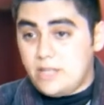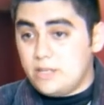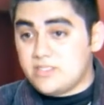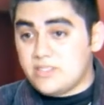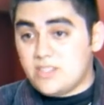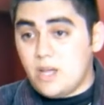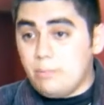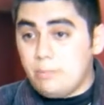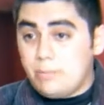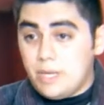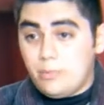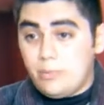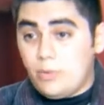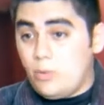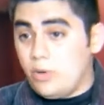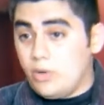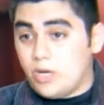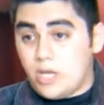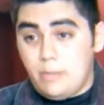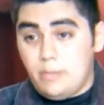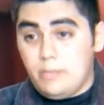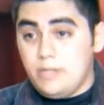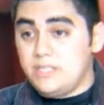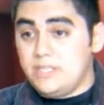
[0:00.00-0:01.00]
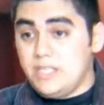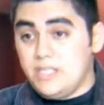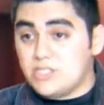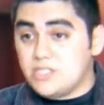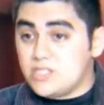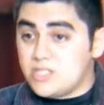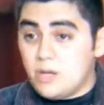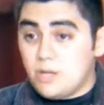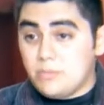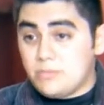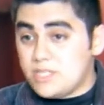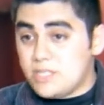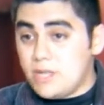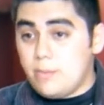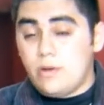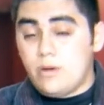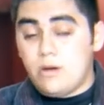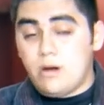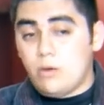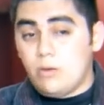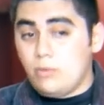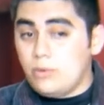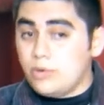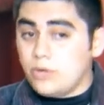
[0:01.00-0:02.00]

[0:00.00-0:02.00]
That some people would come and teach some seminar.